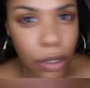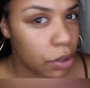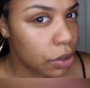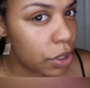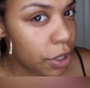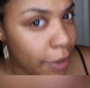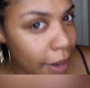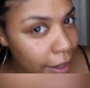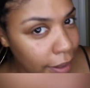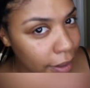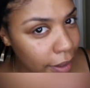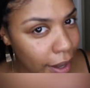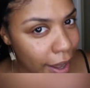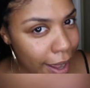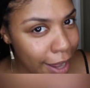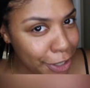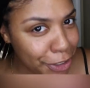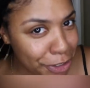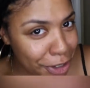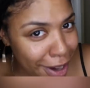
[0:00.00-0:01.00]
Do I look
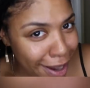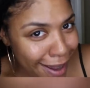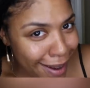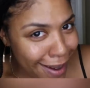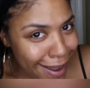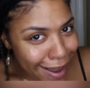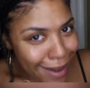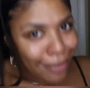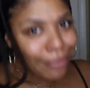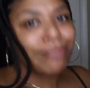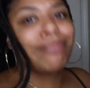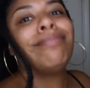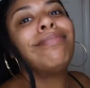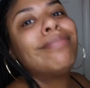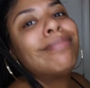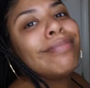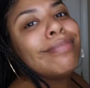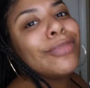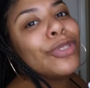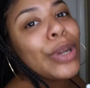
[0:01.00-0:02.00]
hydrated?